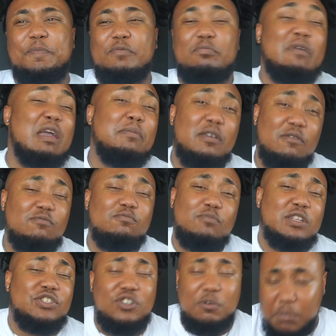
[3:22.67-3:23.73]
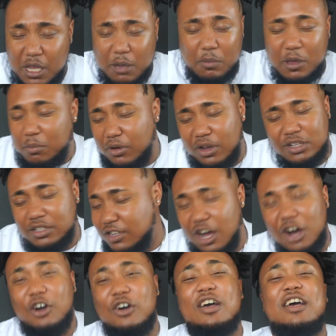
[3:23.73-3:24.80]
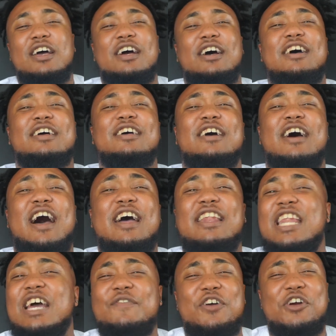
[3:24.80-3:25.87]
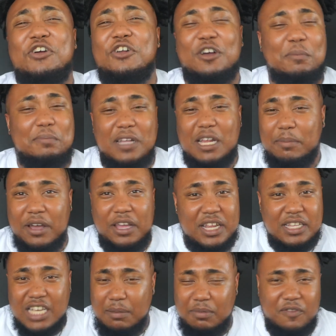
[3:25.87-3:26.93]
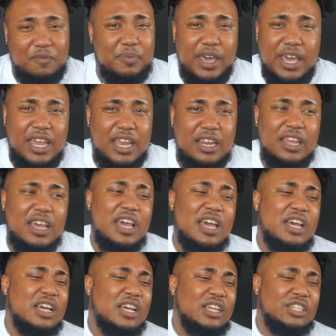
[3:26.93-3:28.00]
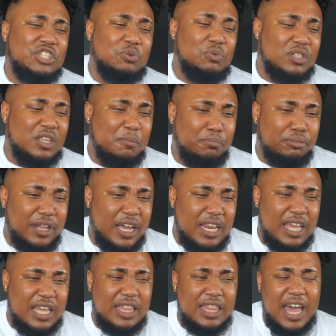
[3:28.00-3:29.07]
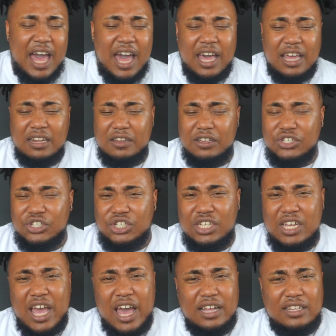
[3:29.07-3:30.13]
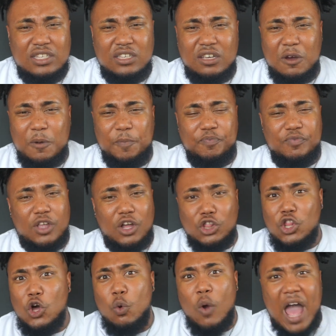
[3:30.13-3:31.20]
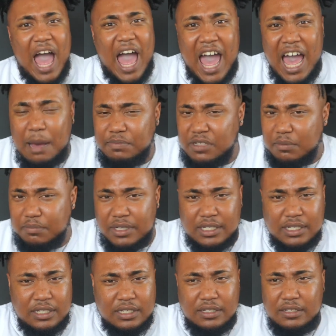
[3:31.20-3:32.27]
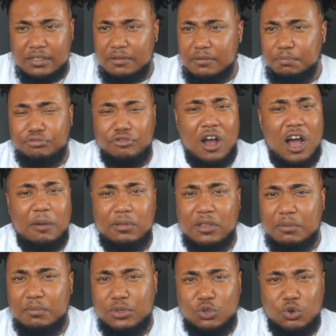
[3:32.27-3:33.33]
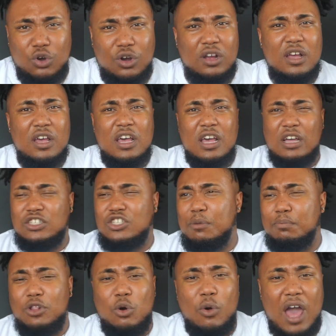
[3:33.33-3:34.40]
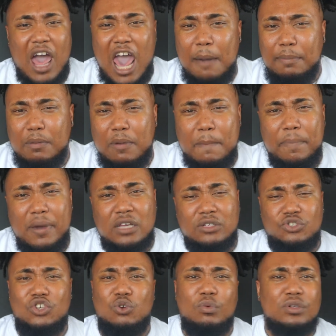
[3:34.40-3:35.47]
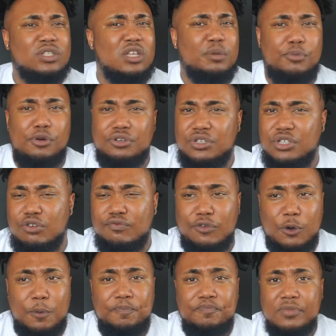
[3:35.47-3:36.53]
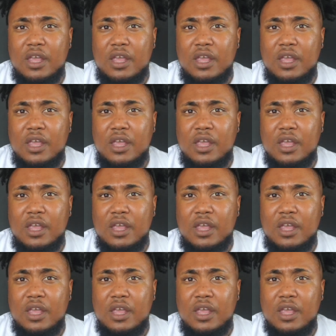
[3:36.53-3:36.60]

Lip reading: Maybe when she beat me, but no. I never heard her complain about any type of pain. She was complaining that she had some lower abdomen problems or some lower abdomen pain. So she went to the emergency room.